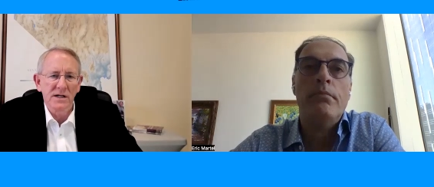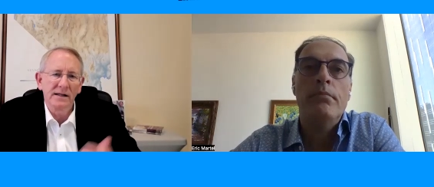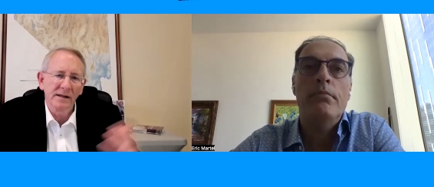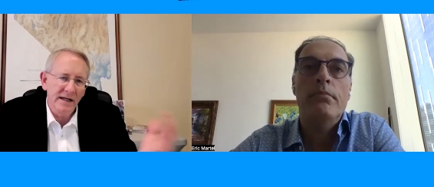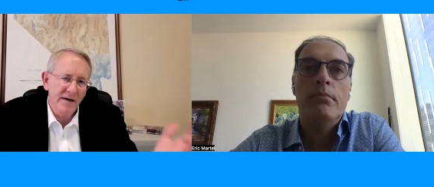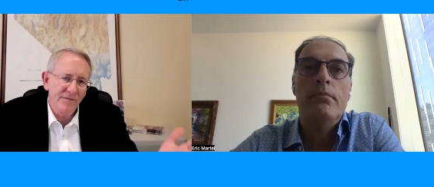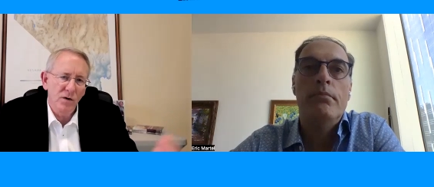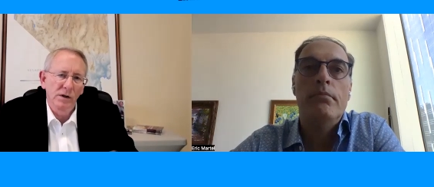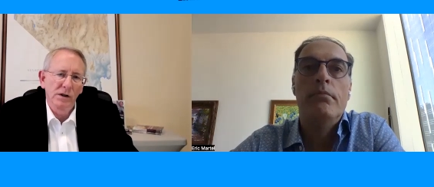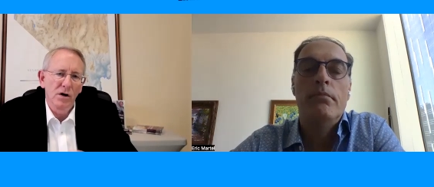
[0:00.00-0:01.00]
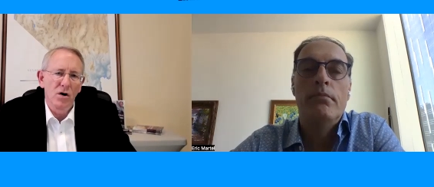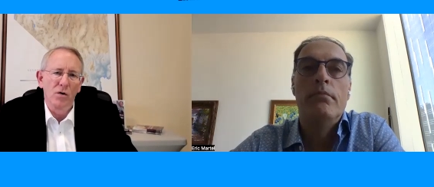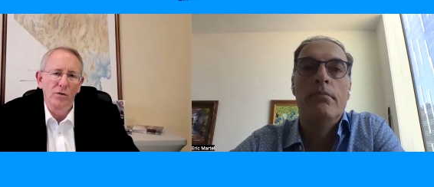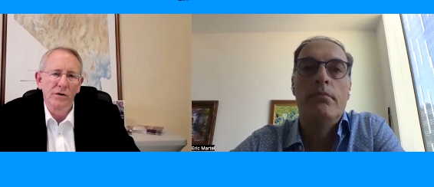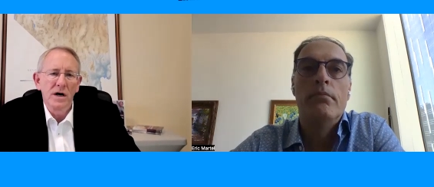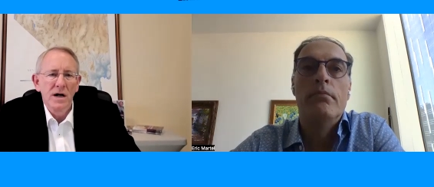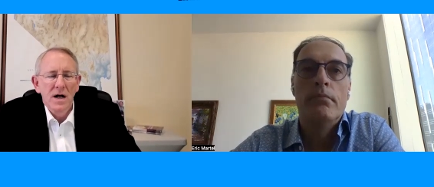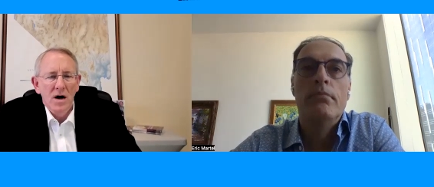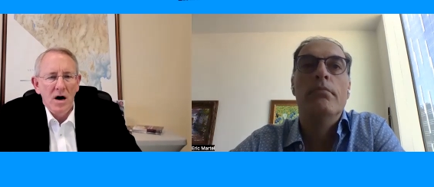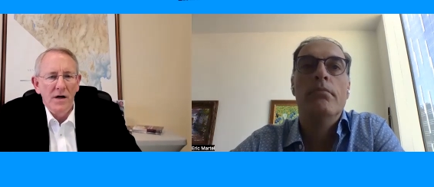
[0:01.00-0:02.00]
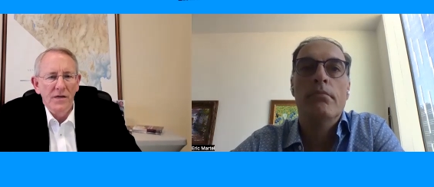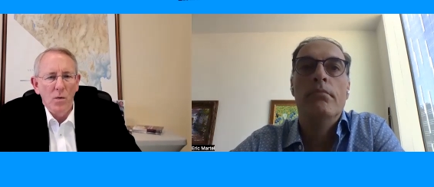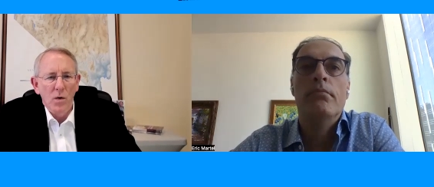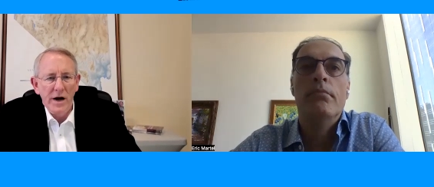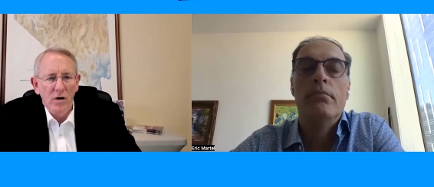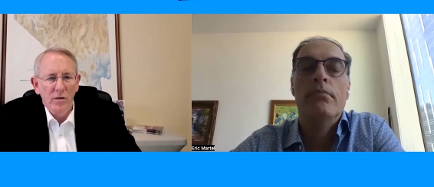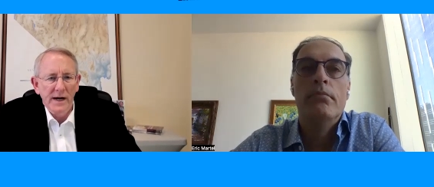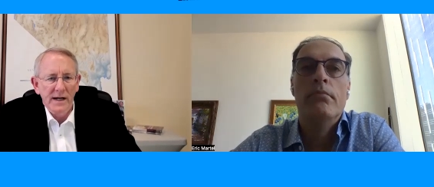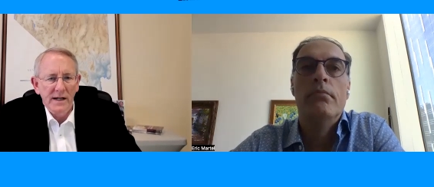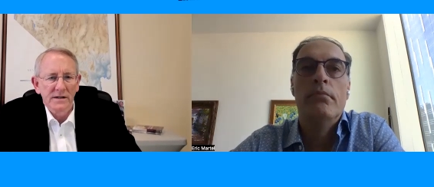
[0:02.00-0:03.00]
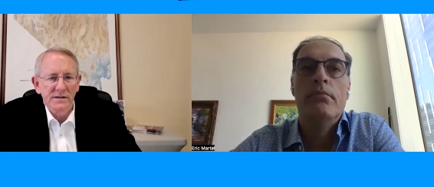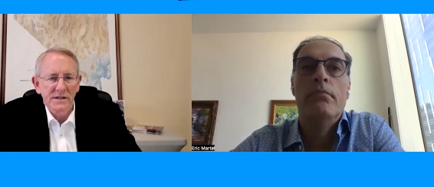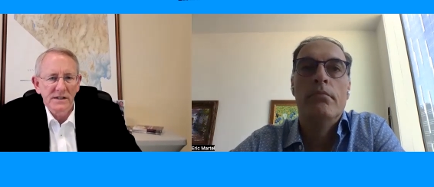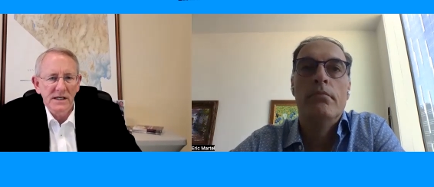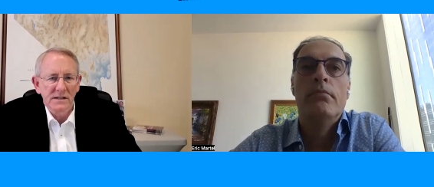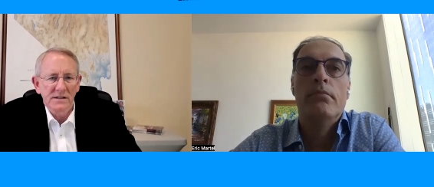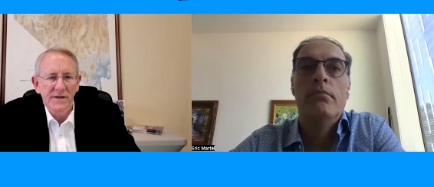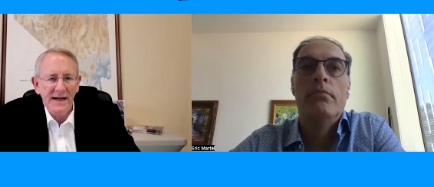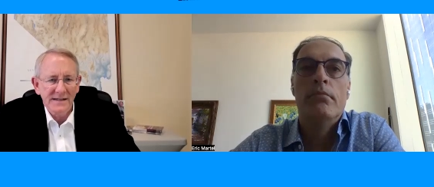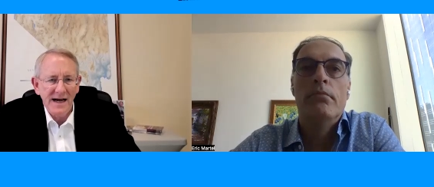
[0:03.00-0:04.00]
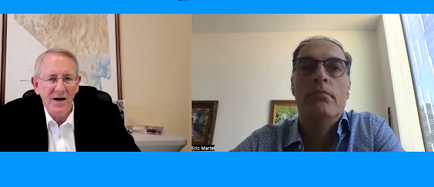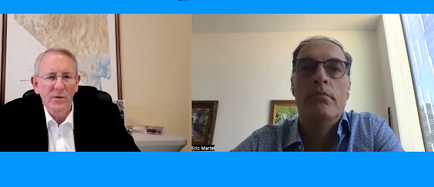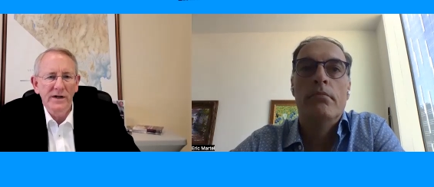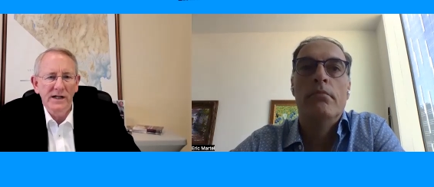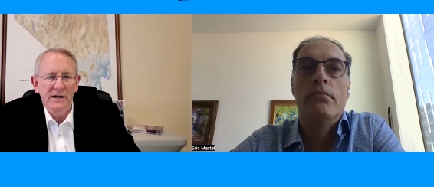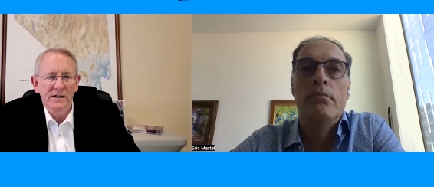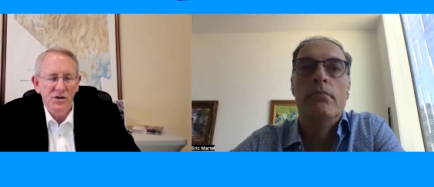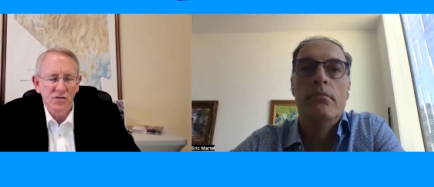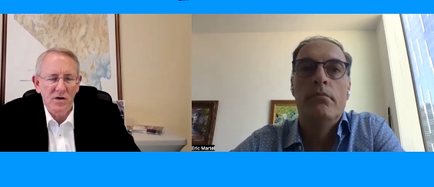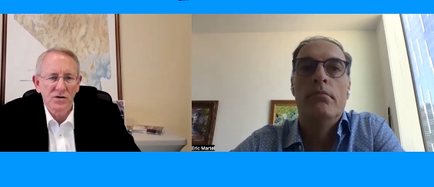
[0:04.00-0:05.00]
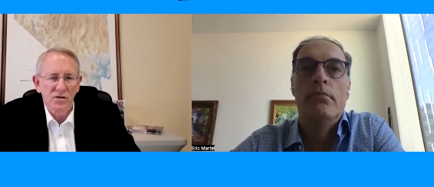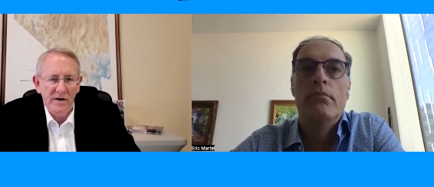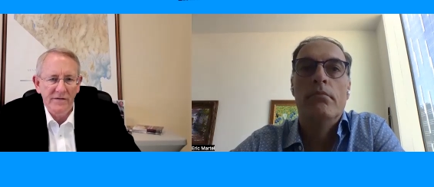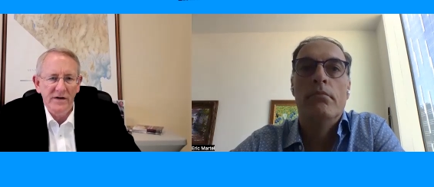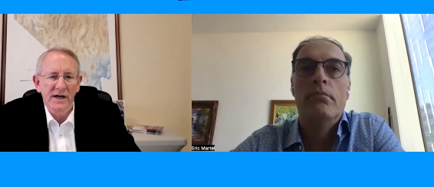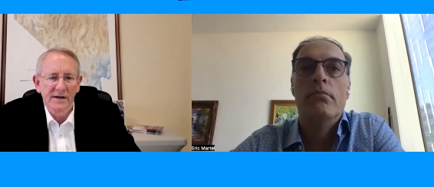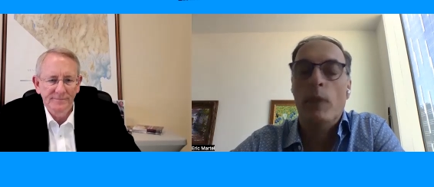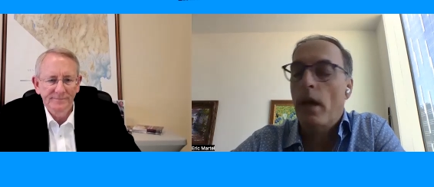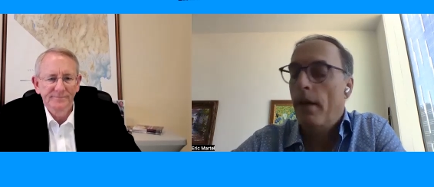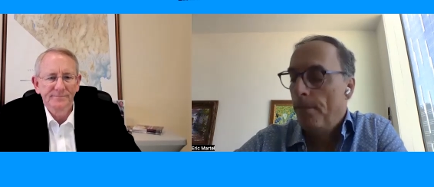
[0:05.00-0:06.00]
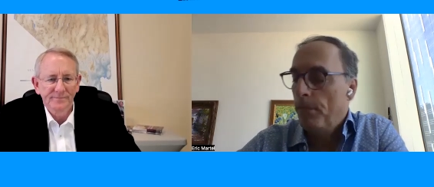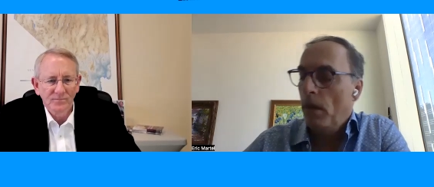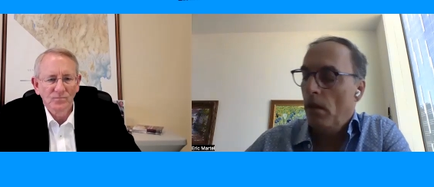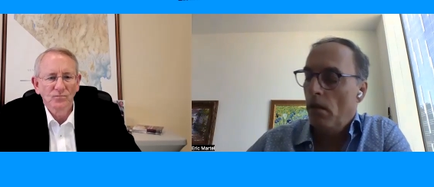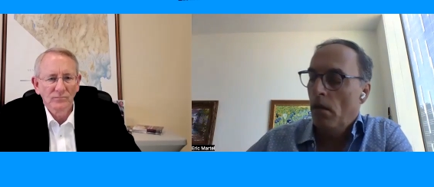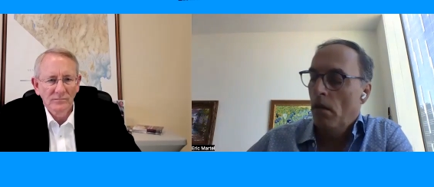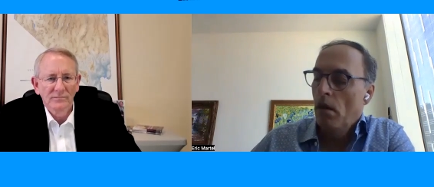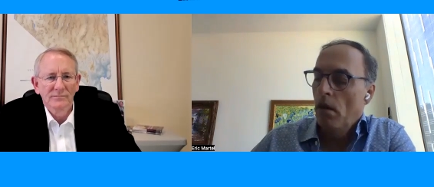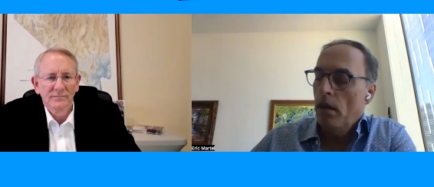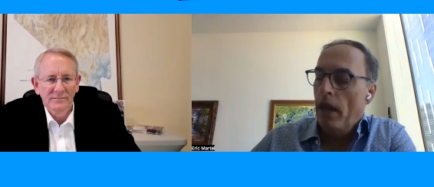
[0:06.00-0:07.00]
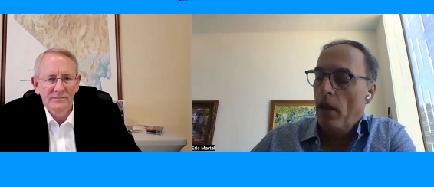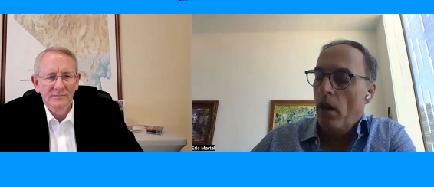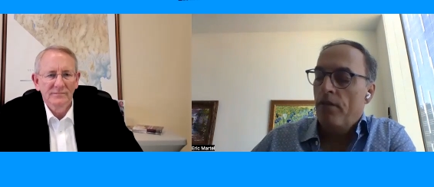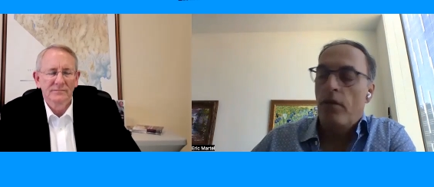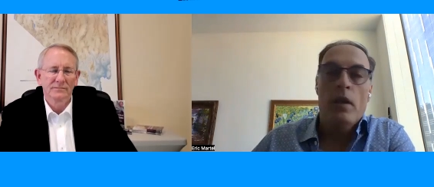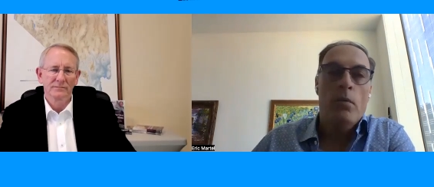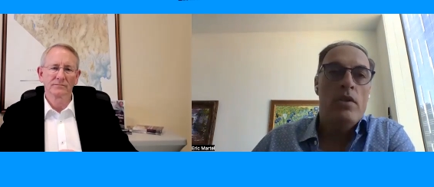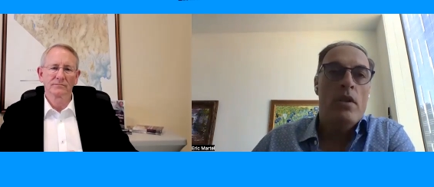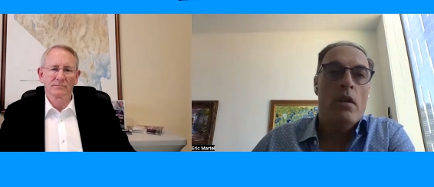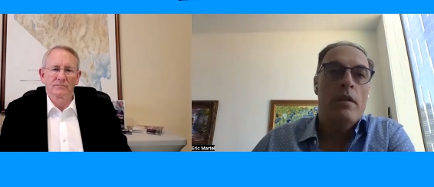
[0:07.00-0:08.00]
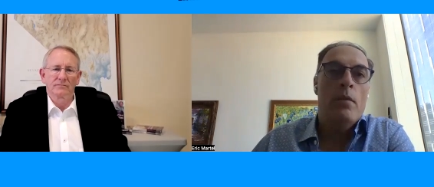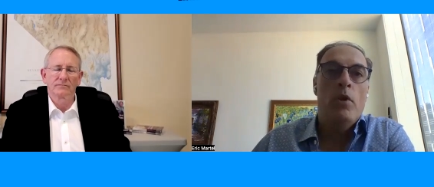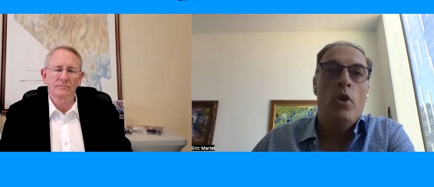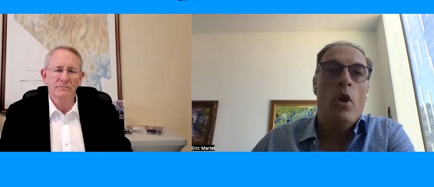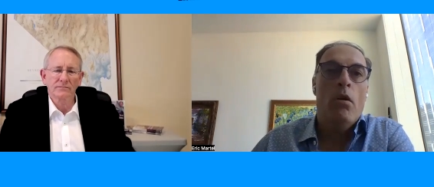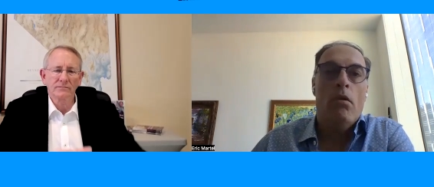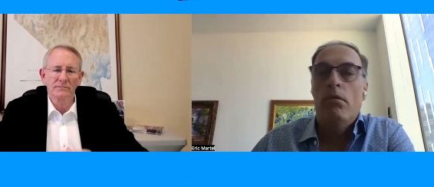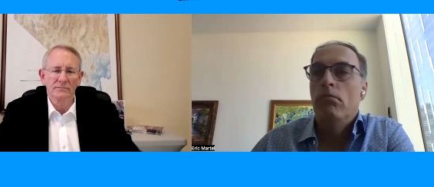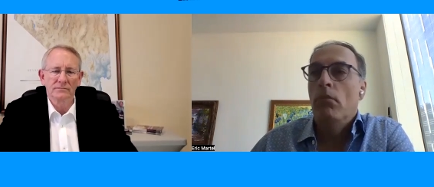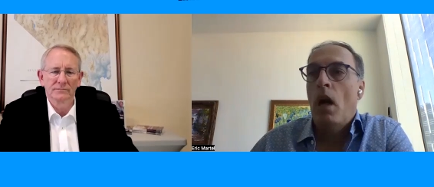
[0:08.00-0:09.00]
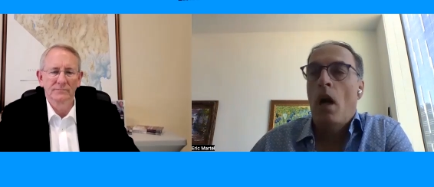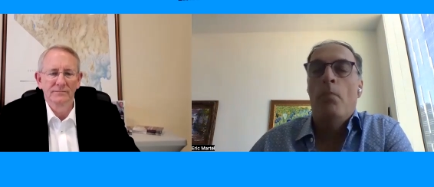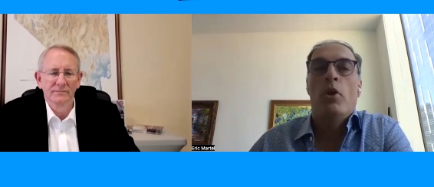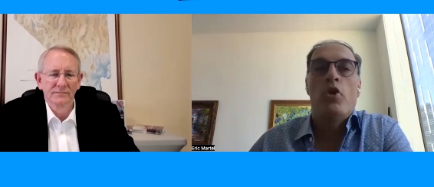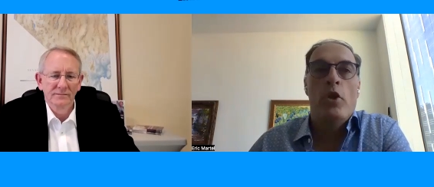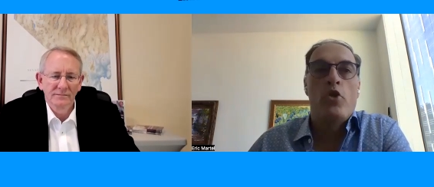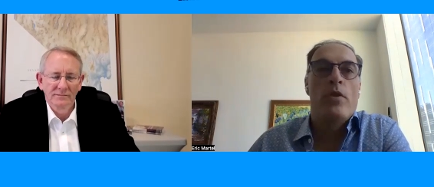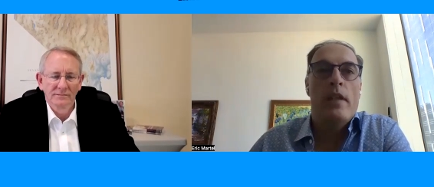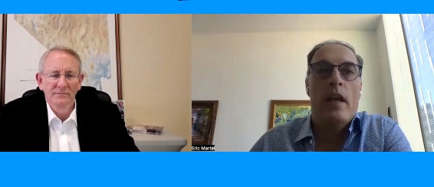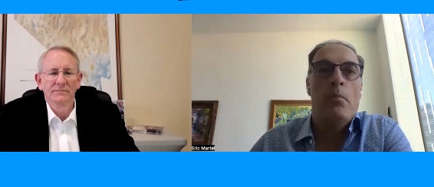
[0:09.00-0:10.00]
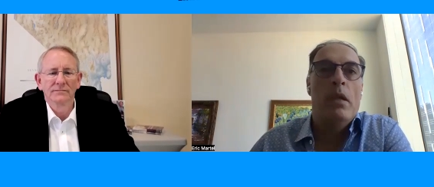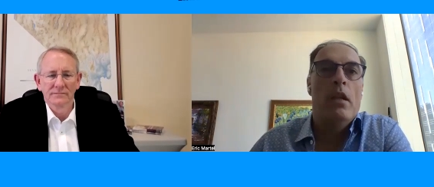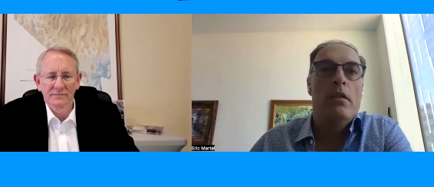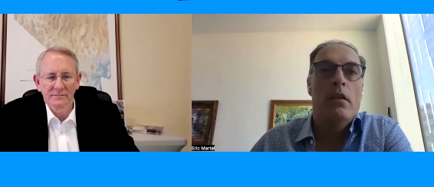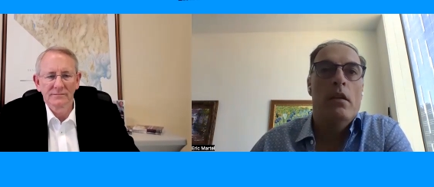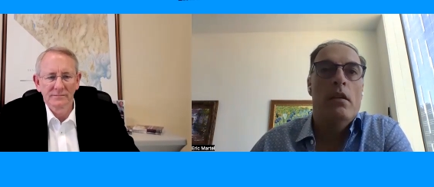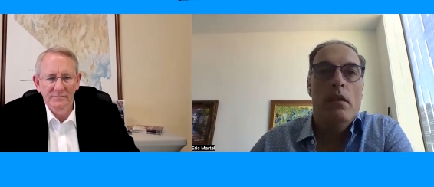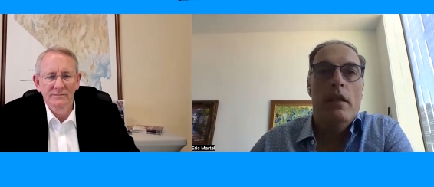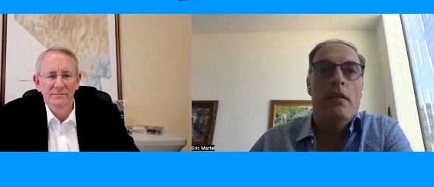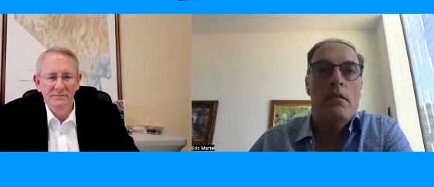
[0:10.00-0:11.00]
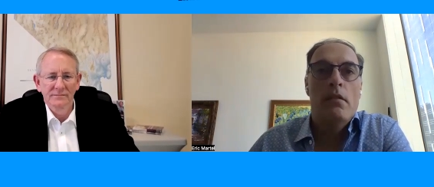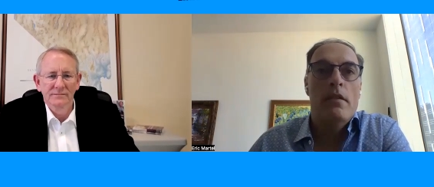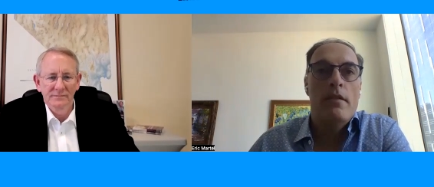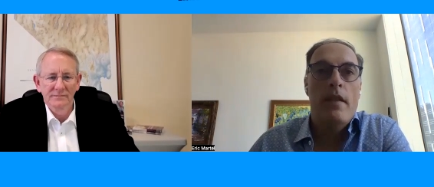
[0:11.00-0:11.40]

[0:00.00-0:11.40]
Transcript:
Speaker 1: they leave you alone mm. on the Wyoming LLC. So that's how we like to structure everything.
Speaker 2: Yeah, yeah, yeah. Often they would uh, they would know how much insurance liability is is